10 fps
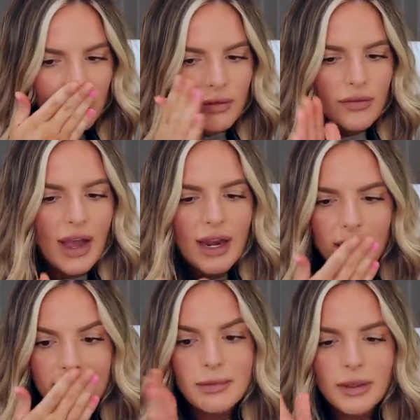fine
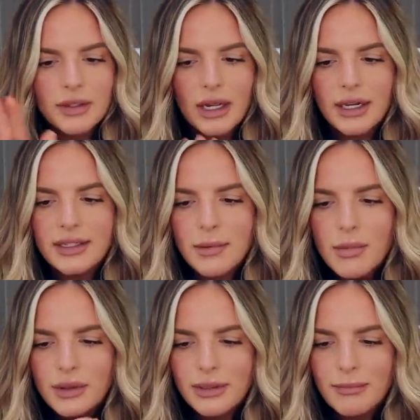and it smells good. It's the
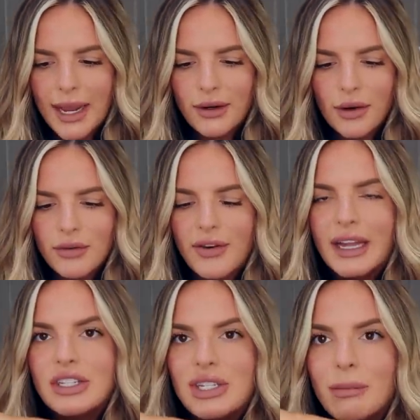most micro
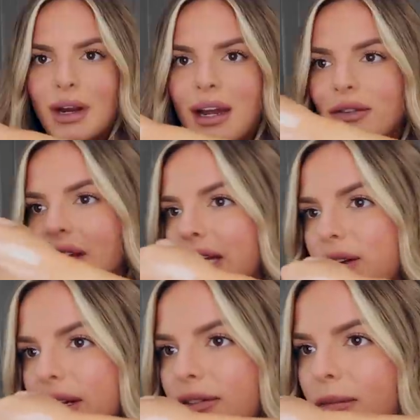fine shimmer. I don't think
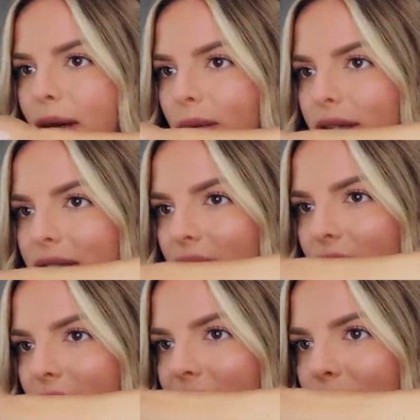you'd even be able to tell
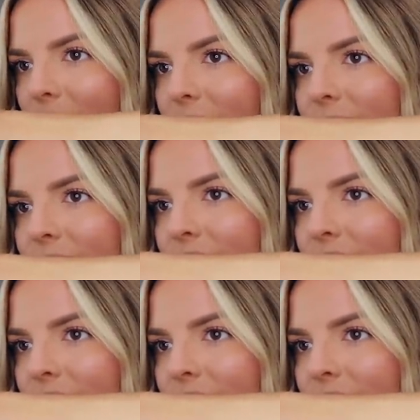on camera